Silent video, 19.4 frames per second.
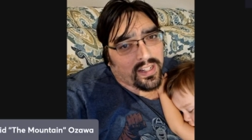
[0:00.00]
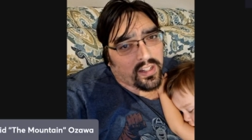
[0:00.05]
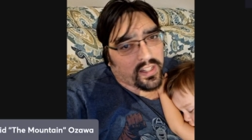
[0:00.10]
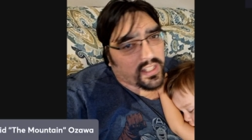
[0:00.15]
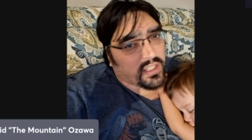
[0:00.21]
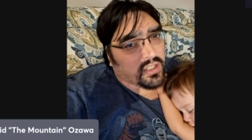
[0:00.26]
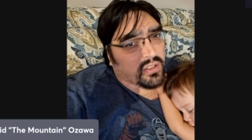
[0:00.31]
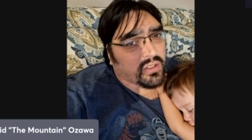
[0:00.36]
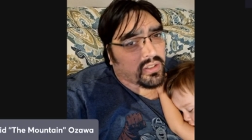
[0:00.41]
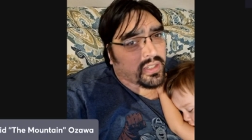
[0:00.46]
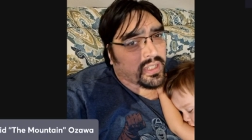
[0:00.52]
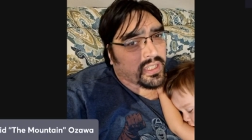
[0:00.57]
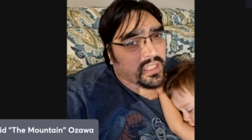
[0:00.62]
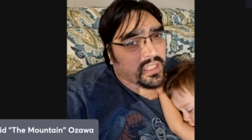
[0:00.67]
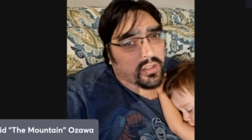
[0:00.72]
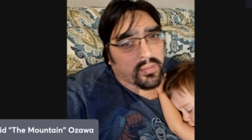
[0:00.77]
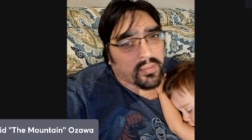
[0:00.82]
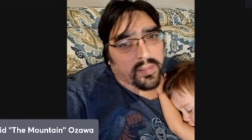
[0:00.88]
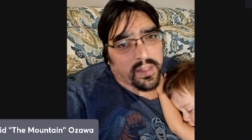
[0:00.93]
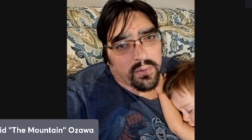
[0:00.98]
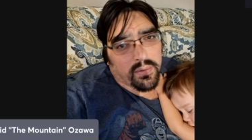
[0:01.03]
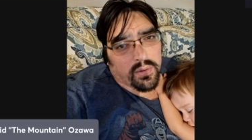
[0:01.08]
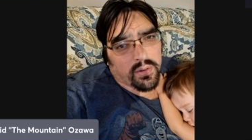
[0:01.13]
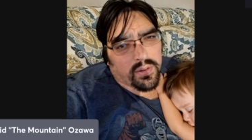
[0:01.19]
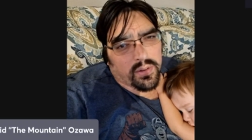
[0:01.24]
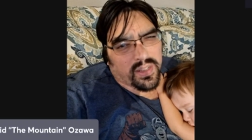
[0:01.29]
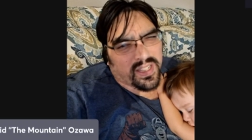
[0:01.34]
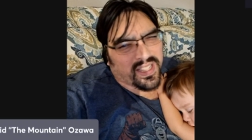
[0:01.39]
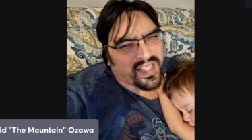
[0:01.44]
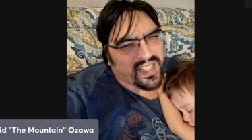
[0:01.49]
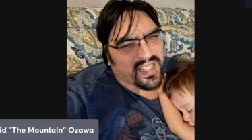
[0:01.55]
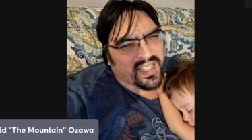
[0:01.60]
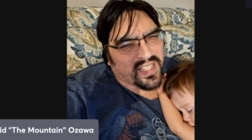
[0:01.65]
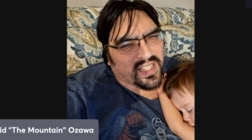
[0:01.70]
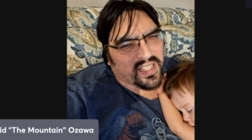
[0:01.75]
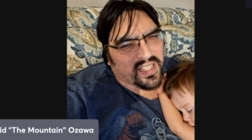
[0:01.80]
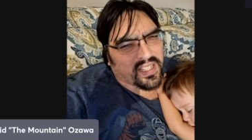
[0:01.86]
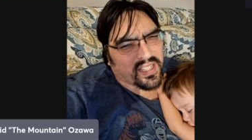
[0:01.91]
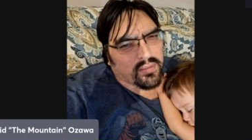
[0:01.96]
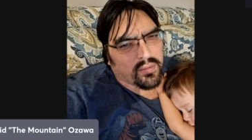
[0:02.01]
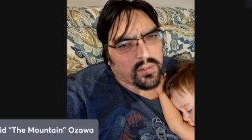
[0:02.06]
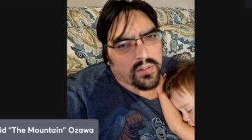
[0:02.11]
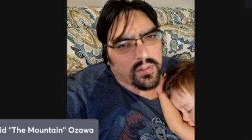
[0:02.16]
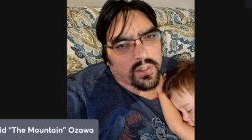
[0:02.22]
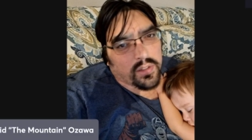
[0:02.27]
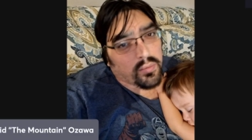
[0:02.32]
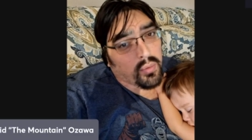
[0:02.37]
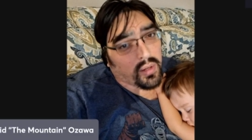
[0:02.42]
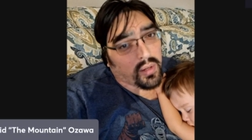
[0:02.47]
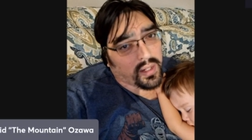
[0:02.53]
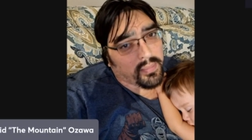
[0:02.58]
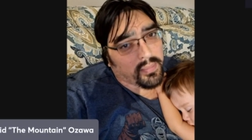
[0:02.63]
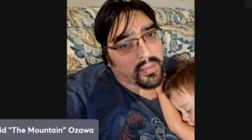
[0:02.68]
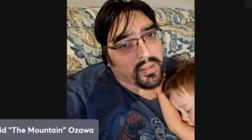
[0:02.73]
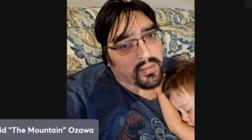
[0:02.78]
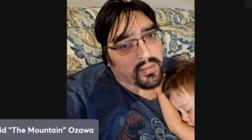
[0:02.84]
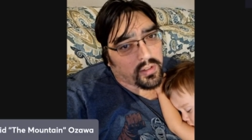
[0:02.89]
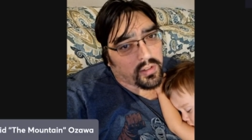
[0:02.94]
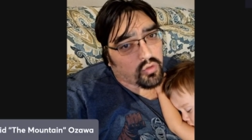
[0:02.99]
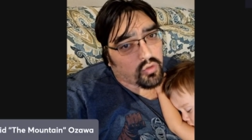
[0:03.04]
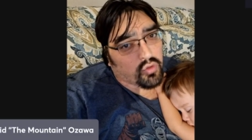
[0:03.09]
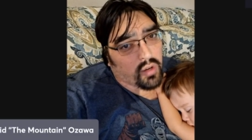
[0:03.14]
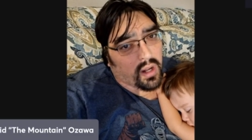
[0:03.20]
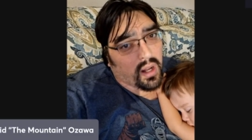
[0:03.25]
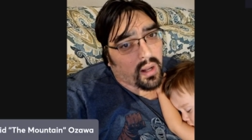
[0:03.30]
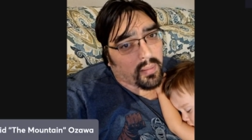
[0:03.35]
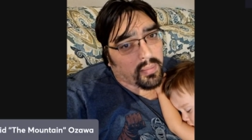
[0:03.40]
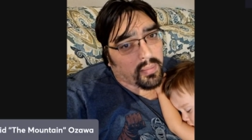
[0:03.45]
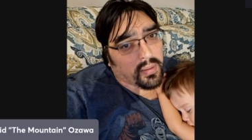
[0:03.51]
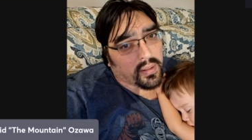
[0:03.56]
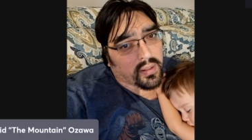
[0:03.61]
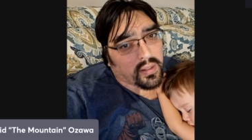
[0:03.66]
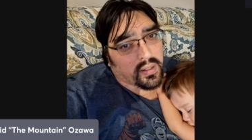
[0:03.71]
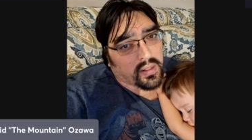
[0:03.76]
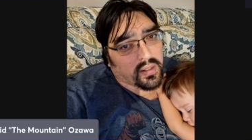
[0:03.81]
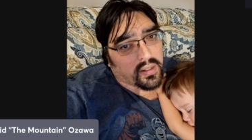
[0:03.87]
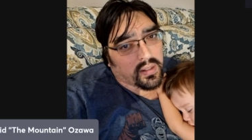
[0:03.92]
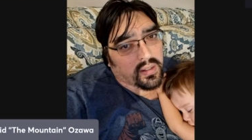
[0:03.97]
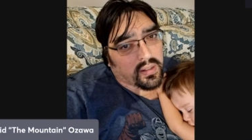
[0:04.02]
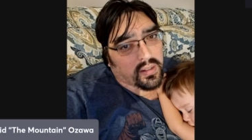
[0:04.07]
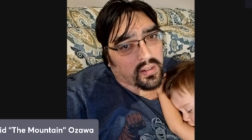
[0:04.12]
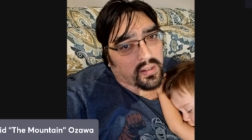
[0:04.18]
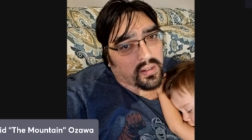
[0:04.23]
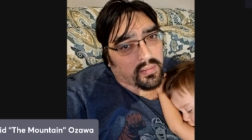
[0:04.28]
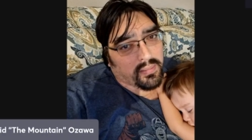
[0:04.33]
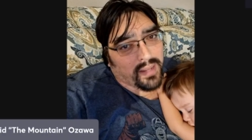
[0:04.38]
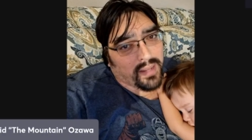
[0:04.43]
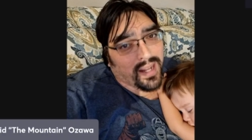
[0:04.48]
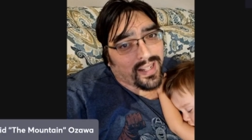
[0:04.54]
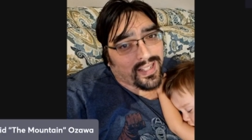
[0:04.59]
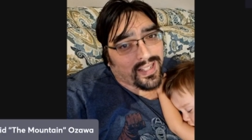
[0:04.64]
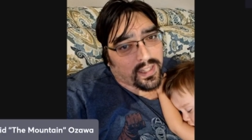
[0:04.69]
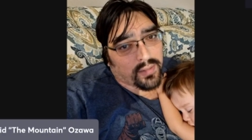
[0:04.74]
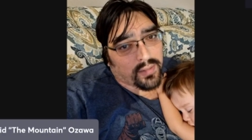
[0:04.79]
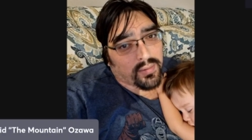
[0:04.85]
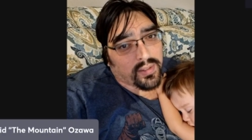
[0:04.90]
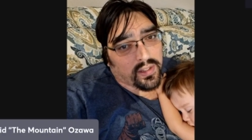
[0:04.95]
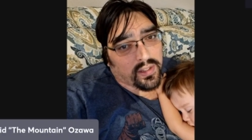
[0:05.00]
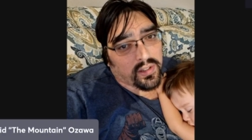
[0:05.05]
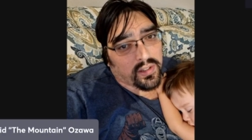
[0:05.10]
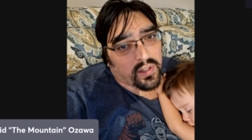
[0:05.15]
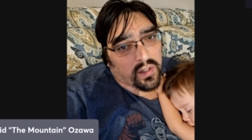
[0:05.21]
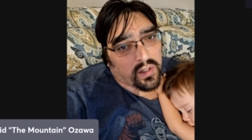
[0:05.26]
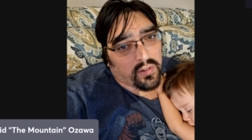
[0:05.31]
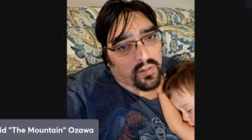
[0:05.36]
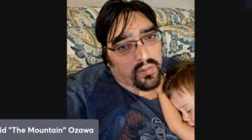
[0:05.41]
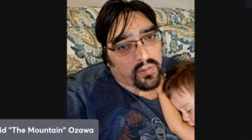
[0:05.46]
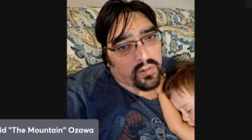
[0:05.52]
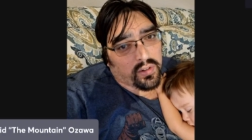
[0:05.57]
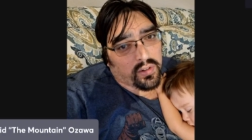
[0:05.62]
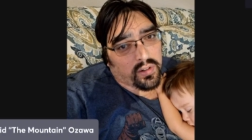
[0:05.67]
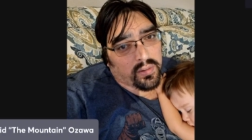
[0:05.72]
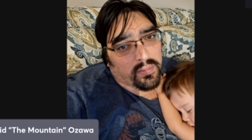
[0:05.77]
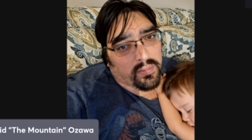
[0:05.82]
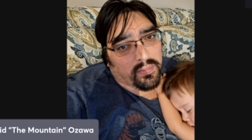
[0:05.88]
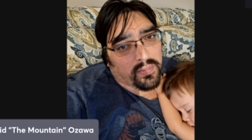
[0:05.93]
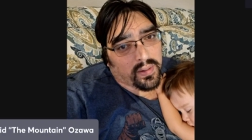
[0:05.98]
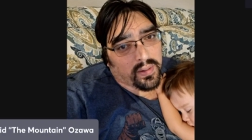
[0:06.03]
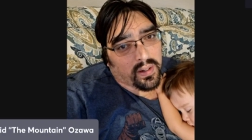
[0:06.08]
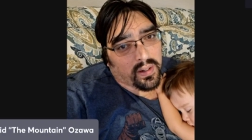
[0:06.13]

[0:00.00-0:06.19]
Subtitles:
He's only so many wounds. I think he's 16 wounds. You want to be able to drop Magnus when you do go for him,